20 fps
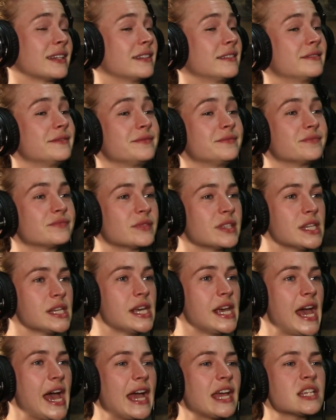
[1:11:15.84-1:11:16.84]
it.
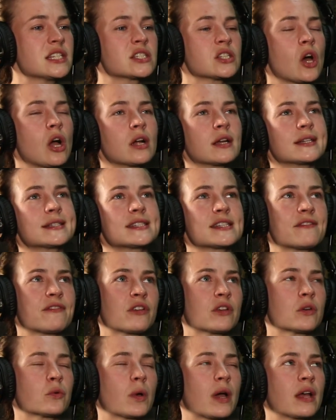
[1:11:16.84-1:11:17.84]

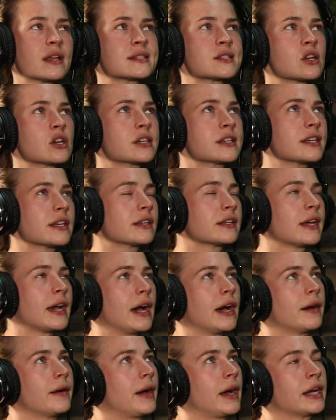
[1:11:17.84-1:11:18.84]

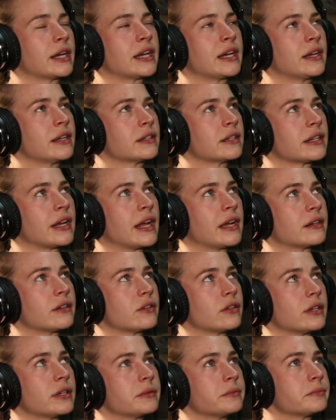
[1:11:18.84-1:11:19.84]
I couldn't
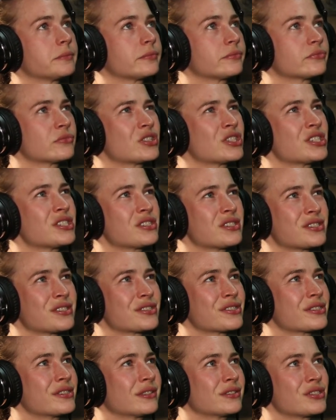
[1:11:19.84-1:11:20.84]
handle it.
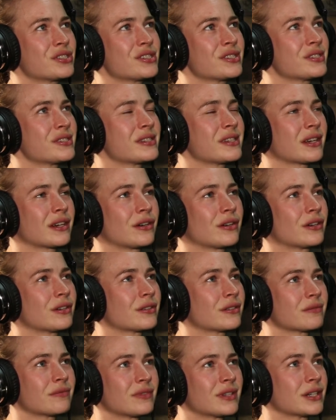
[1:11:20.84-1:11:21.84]
She's
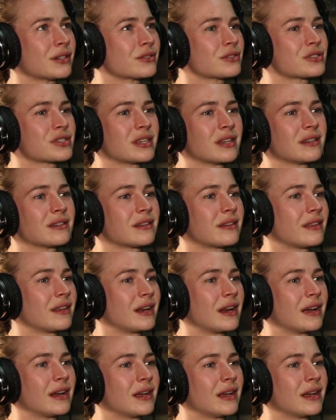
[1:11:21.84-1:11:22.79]
thicker skinned than